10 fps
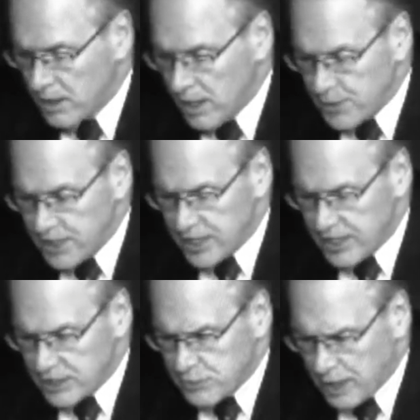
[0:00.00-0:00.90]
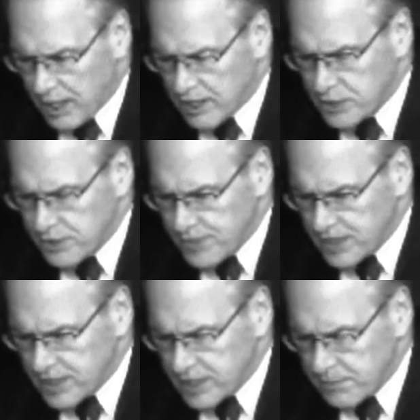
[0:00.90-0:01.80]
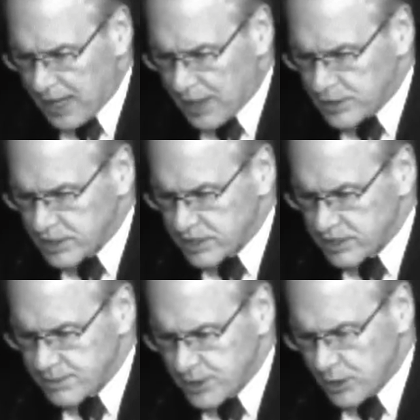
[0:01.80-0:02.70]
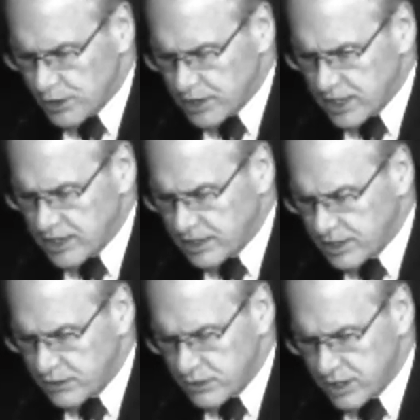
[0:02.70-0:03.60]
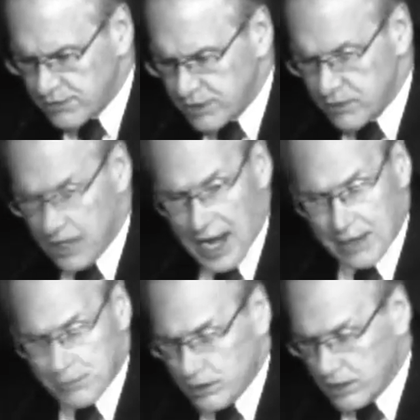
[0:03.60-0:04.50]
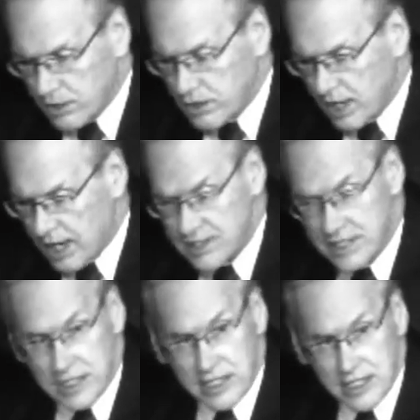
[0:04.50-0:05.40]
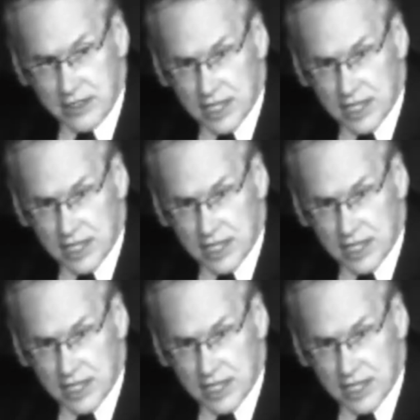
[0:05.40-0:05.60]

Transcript: And we did this while also investing in the power system in order to continue delivering reliable, low-cost, and cleaner